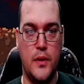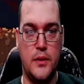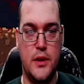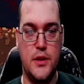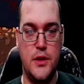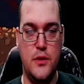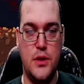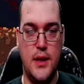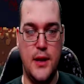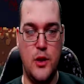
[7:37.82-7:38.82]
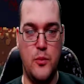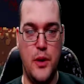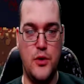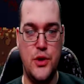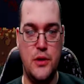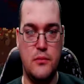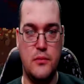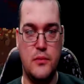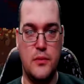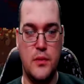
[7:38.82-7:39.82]
Let's use the yellow potion.
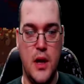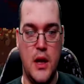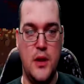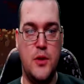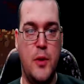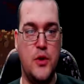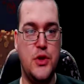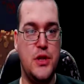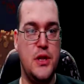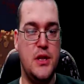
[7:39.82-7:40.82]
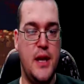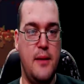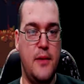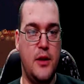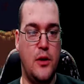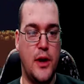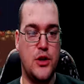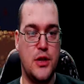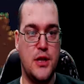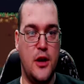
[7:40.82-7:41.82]
The potions in this game, they don't
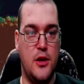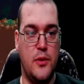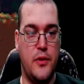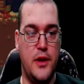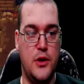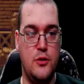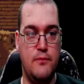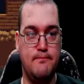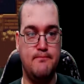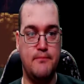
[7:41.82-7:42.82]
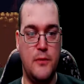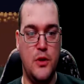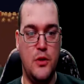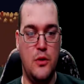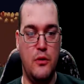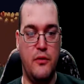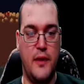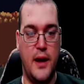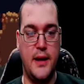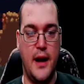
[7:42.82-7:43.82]
actually tell you what they do. You
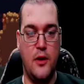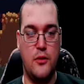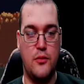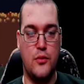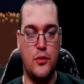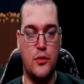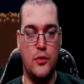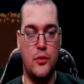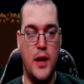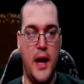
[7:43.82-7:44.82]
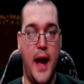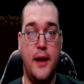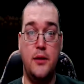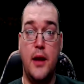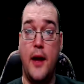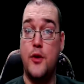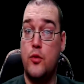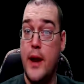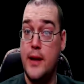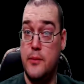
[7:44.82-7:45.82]
find out through, and they're
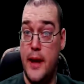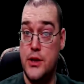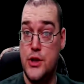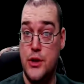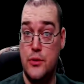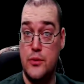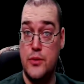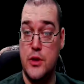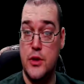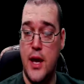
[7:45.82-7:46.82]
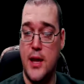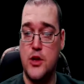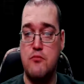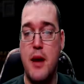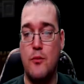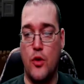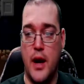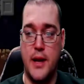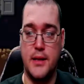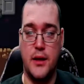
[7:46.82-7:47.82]
randomized too. So you can't just
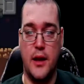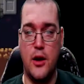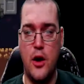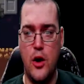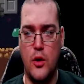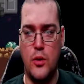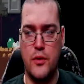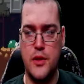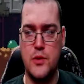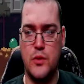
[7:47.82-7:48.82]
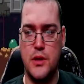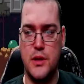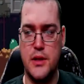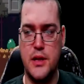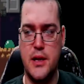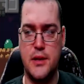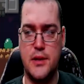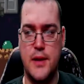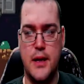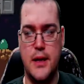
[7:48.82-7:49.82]
memorize like, oh, well, this one does this.
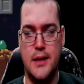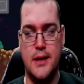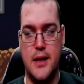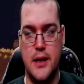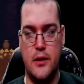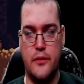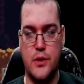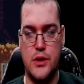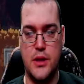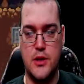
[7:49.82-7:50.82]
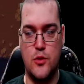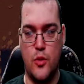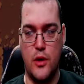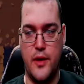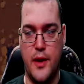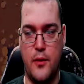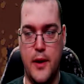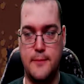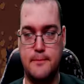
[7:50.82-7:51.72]
No, unfortunately, it doesn't work that way.